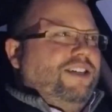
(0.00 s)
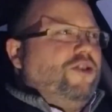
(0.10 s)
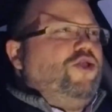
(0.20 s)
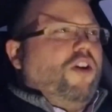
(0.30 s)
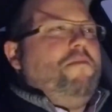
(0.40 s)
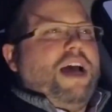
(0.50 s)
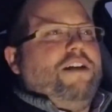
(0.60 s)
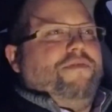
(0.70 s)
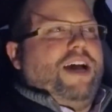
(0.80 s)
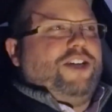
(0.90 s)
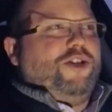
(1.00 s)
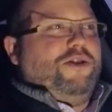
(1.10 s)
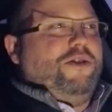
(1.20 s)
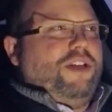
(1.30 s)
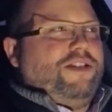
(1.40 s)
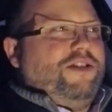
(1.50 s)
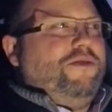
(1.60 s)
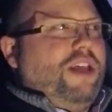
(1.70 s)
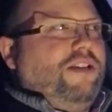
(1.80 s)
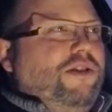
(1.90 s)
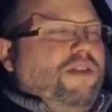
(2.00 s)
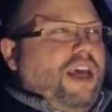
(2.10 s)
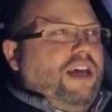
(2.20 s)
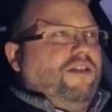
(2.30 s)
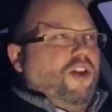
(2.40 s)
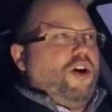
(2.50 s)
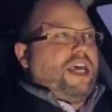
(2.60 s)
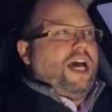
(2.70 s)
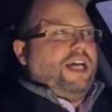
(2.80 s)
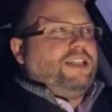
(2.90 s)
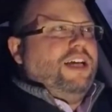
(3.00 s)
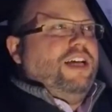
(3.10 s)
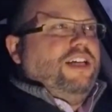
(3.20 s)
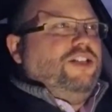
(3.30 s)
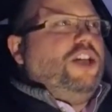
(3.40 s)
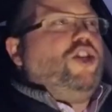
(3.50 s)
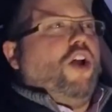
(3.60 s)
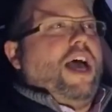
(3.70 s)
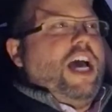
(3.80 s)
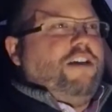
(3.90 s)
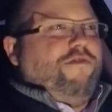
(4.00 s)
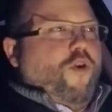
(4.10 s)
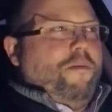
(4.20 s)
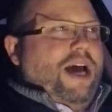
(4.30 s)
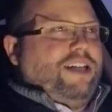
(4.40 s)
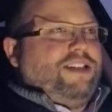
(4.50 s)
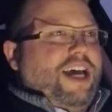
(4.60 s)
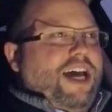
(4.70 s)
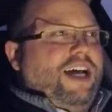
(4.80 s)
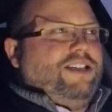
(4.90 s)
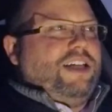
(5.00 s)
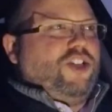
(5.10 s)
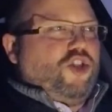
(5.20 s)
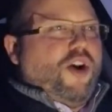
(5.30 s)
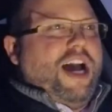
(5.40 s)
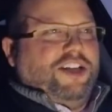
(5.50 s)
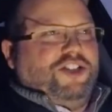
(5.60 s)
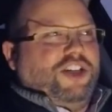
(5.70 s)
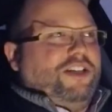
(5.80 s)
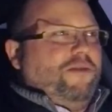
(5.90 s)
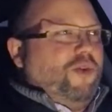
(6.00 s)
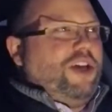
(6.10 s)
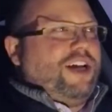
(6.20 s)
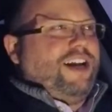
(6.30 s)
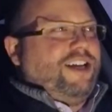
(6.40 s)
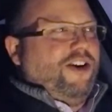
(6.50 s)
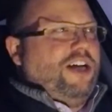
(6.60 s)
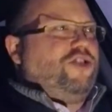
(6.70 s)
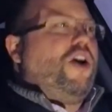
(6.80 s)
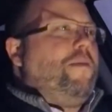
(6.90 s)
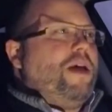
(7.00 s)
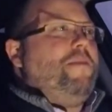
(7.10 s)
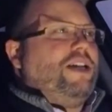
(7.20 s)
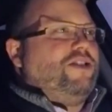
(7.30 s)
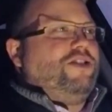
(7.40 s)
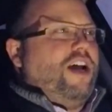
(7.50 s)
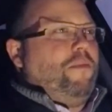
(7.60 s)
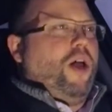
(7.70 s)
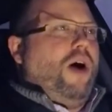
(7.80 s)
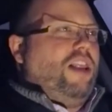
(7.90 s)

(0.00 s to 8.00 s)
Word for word: Does your manufacturer do this? Do they, do they look at digital ad formats as strategy? I'm really kind of curious. Drop me a message down below. I